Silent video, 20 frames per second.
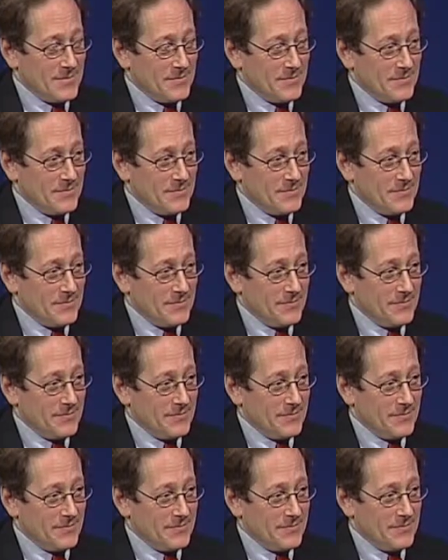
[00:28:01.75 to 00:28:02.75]
it's fat
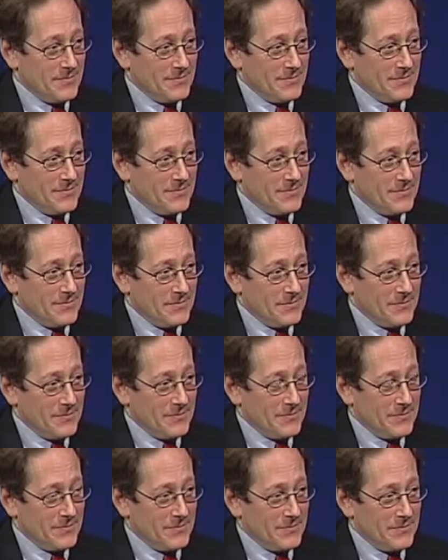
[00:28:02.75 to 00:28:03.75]
free. We had someone call the
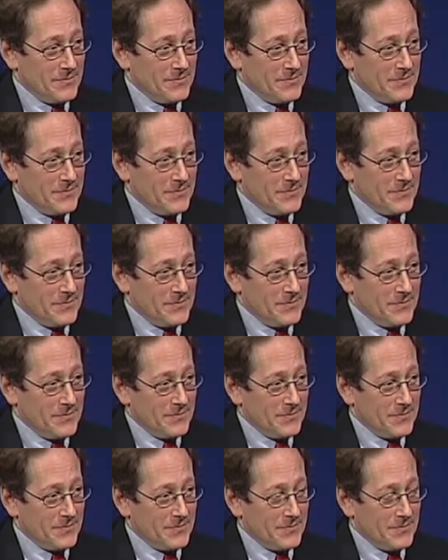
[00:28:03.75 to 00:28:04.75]
health department. She had
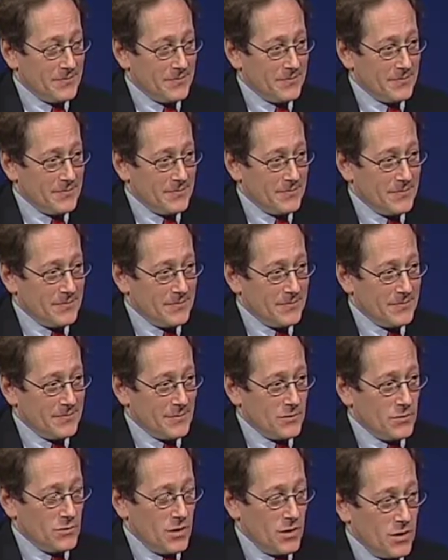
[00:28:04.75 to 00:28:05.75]
was pre-diabetes,
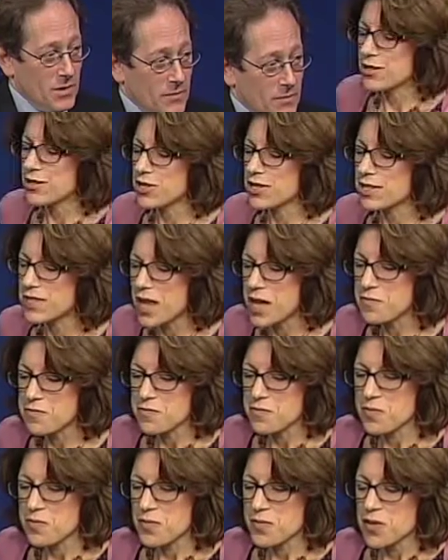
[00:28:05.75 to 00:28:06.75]
right. and she
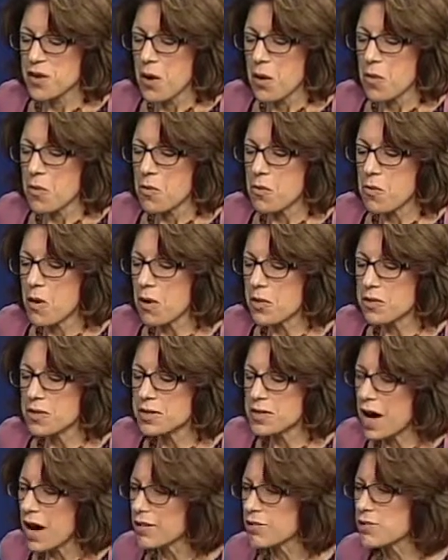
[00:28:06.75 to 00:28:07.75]
said, well,
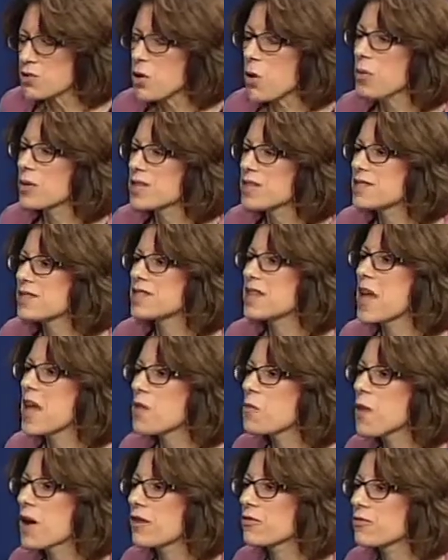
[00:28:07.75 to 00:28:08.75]
the doctor told me to stay
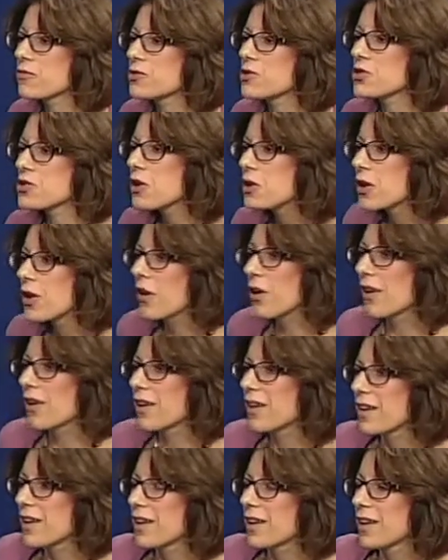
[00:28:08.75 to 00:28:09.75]
away from sugar
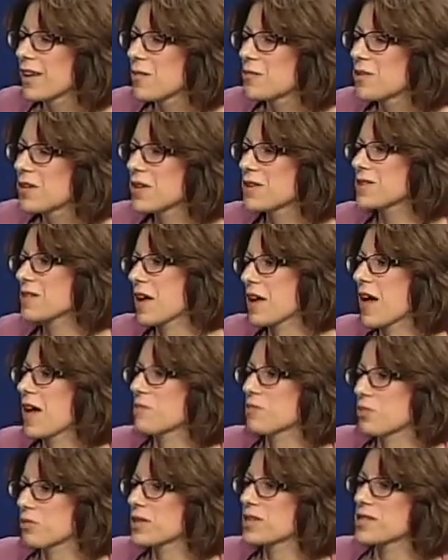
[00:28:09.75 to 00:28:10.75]
mm -hmm. because I
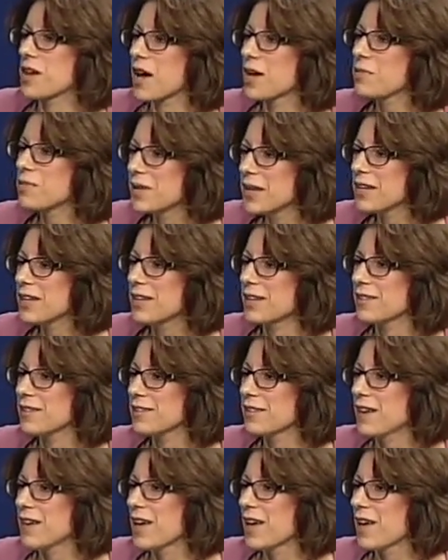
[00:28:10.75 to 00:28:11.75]
had
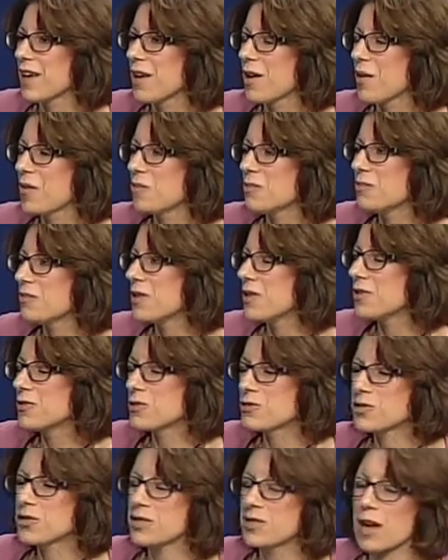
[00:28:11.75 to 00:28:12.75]
pre-diabetes. Right.
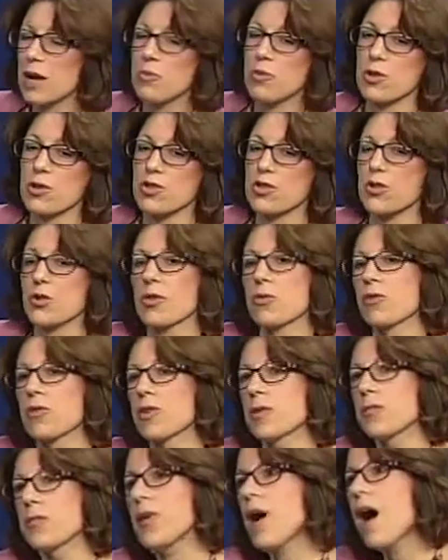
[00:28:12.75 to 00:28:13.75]
So she said, I bought
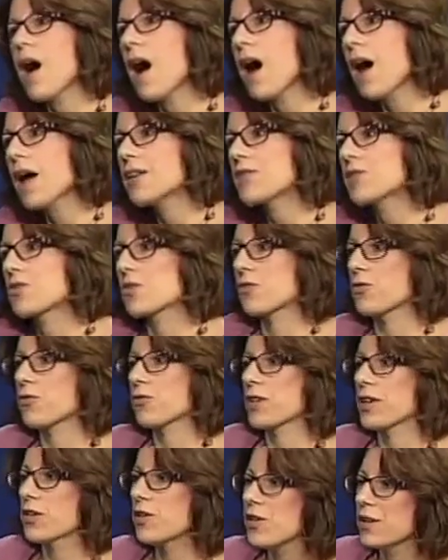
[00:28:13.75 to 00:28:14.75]
sugar-free pie,
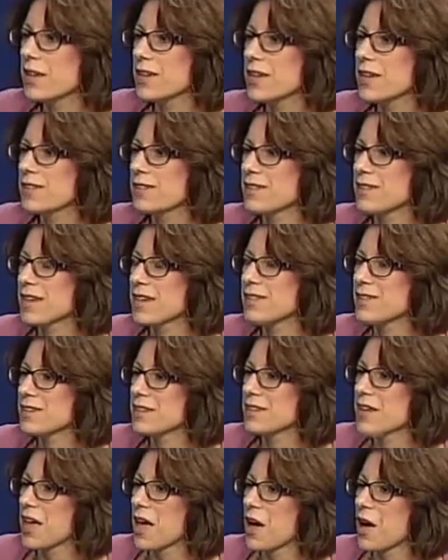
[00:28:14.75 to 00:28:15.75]
sugar-free cookies, right. and I
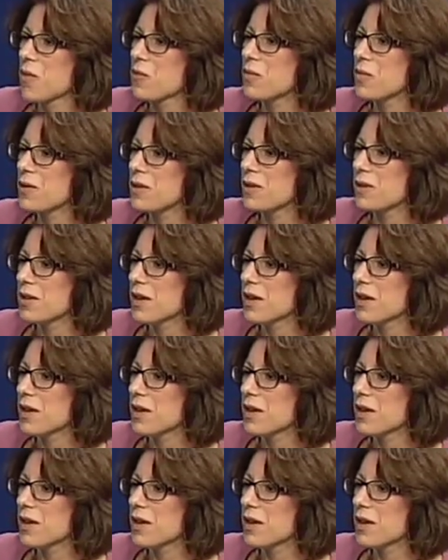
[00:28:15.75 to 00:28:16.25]
said, but